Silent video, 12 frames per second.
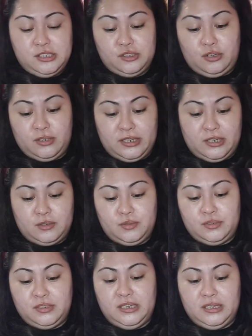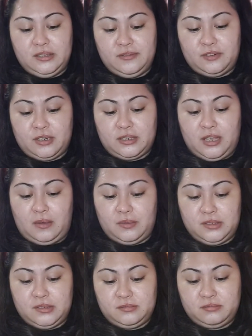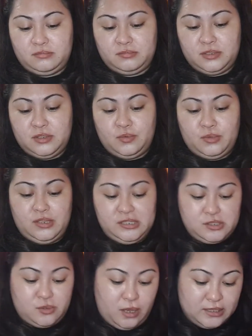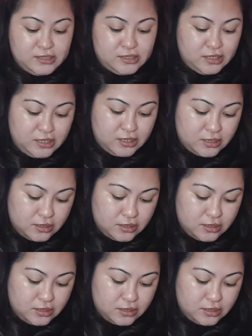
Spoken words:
already a good deal for a towel with this quality.